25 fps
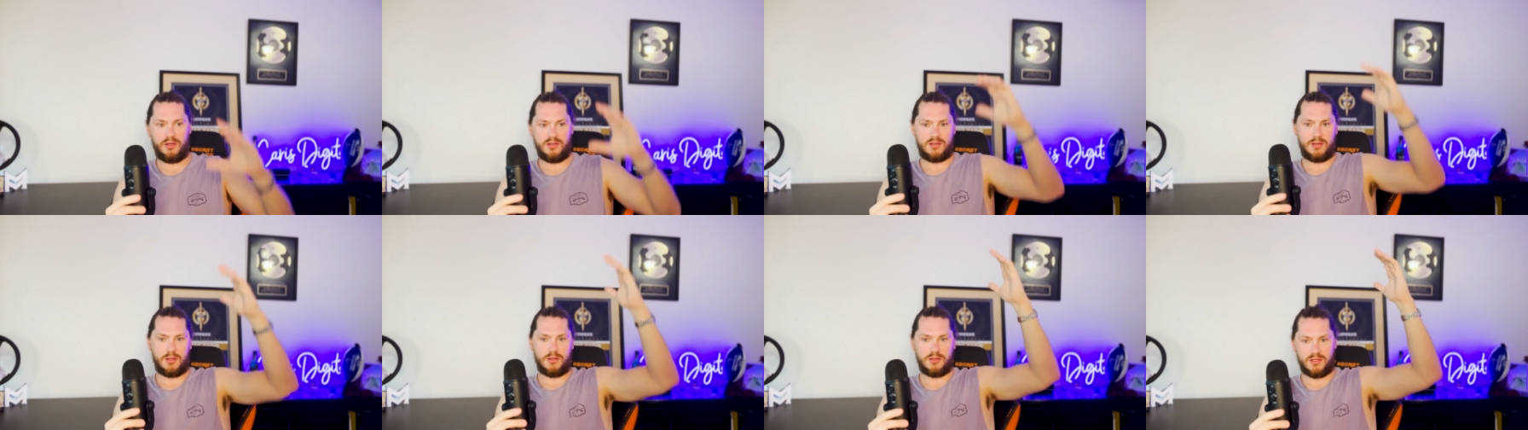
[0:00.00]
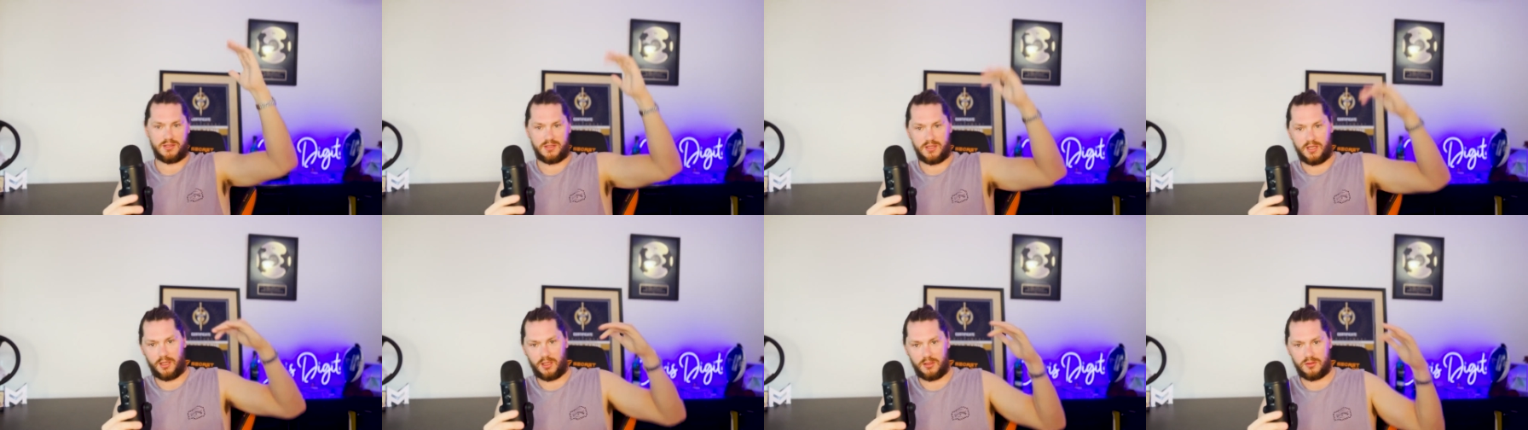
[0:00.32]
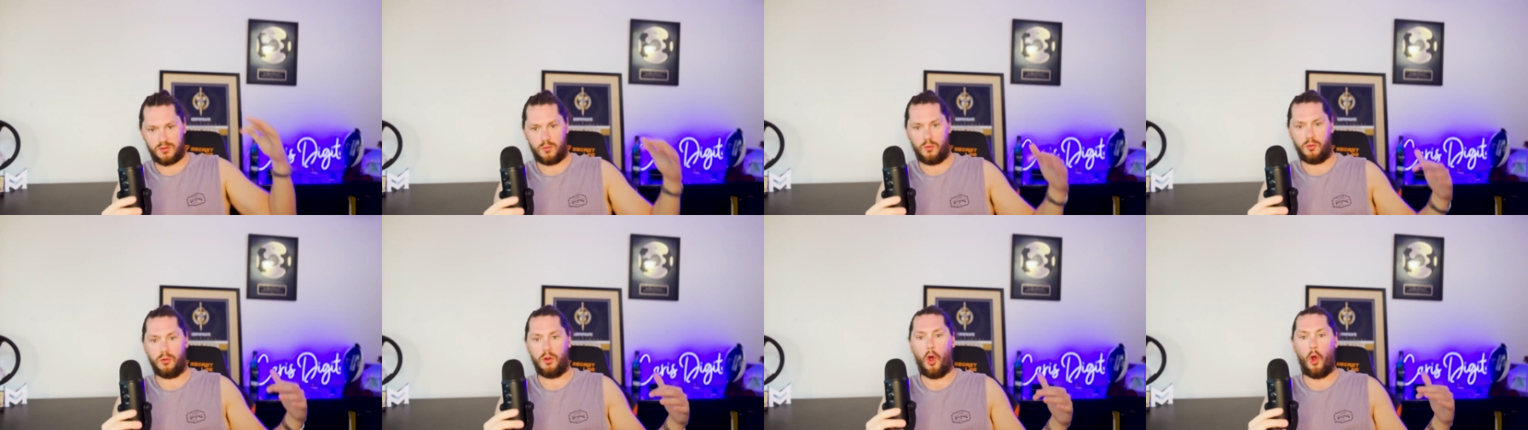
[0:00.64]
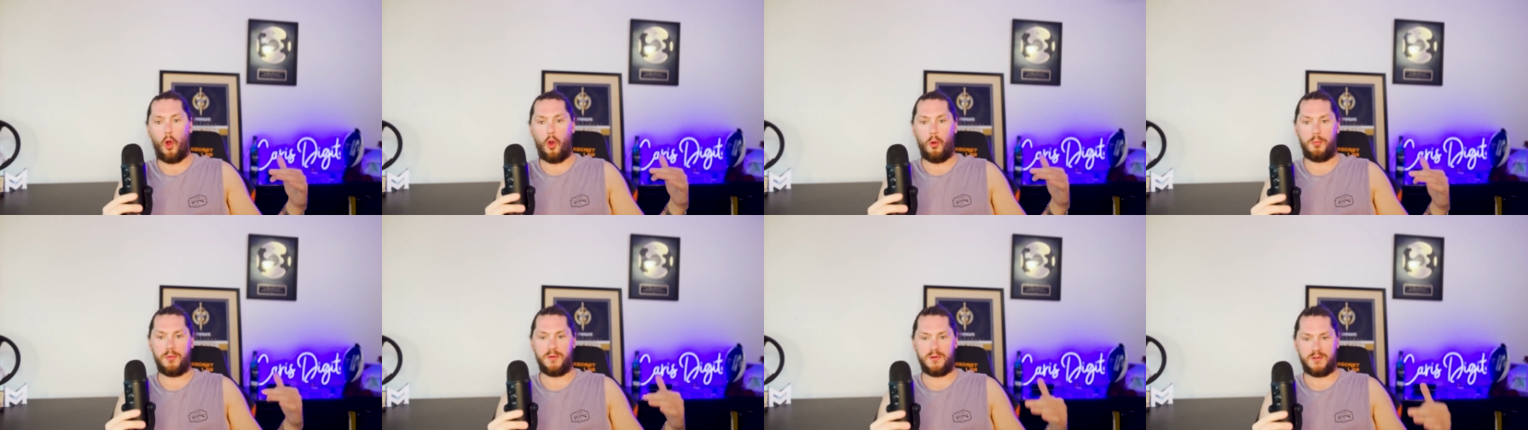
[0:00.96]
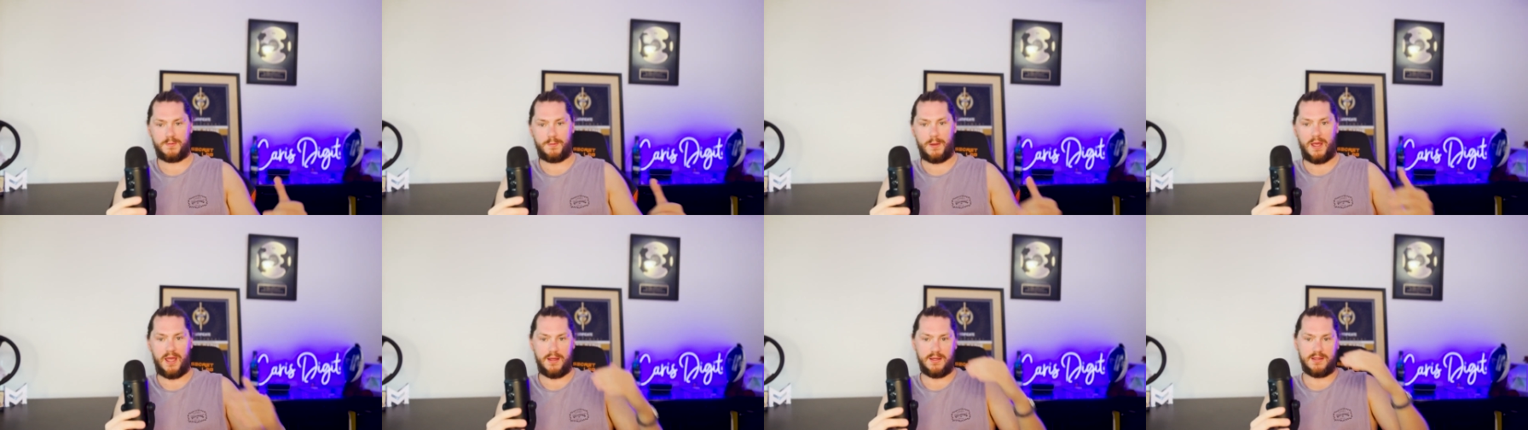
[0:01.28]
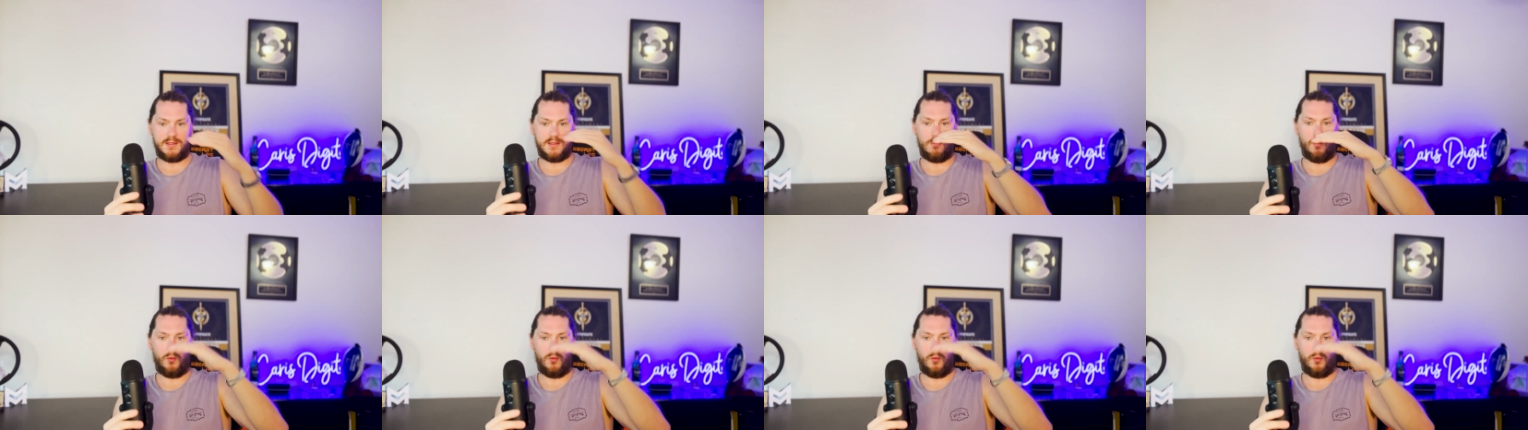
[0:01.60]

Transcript: It's not just like it's all open space.